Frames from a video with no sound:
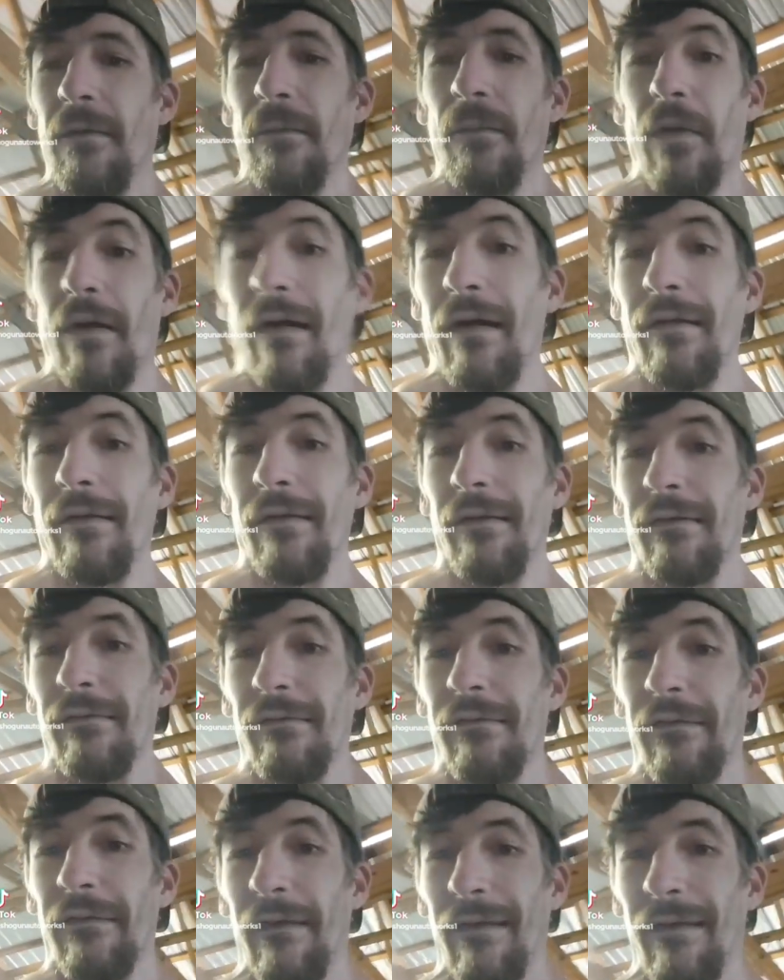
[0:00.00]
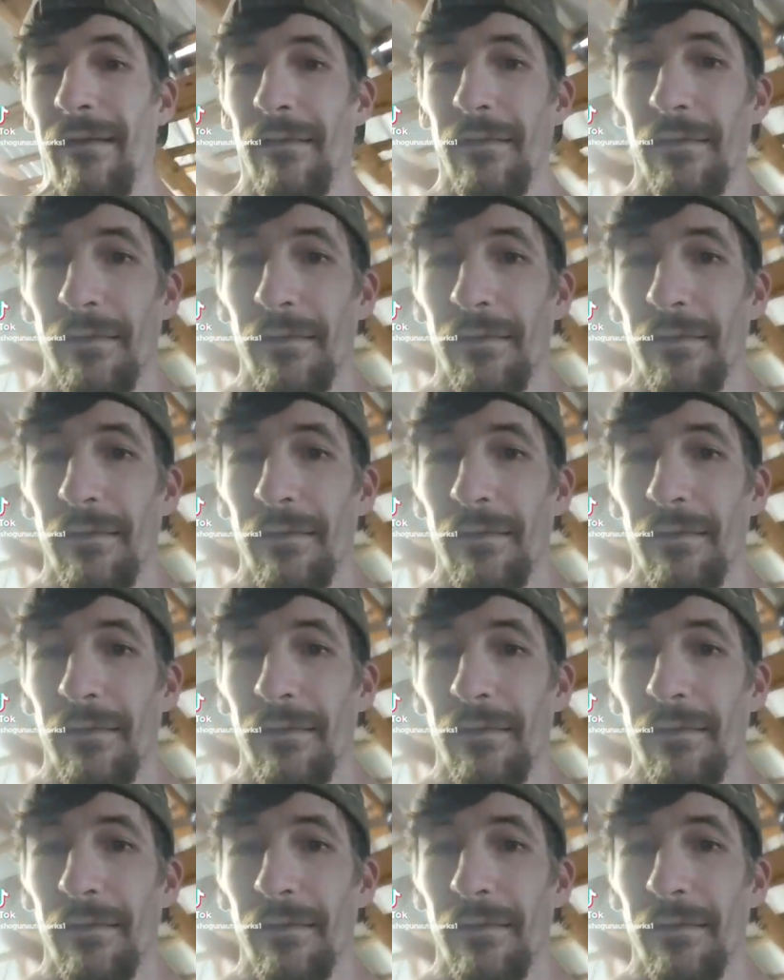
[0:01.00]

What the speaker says: But here's the thing.